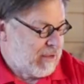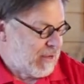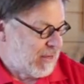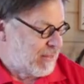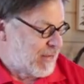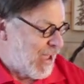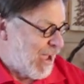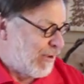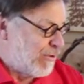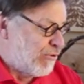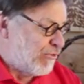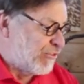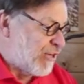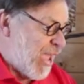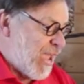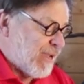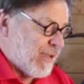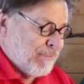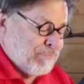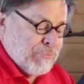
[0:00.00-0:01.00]
and now you
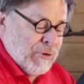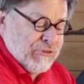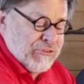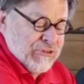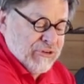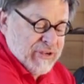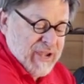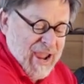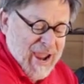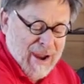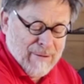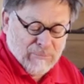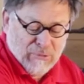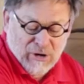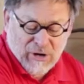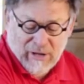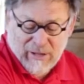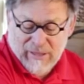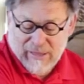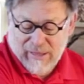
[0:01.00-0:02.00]
take and put your
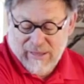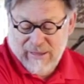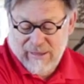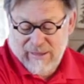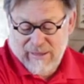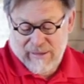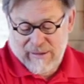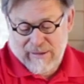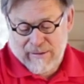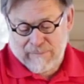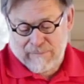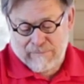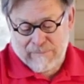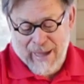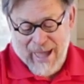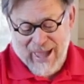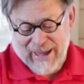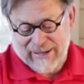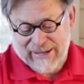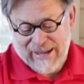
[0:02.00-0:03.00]
camera
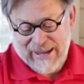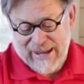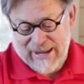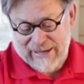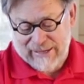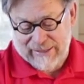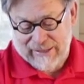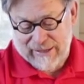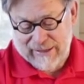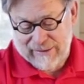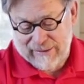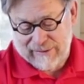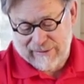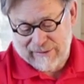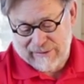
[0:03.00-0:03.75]
back in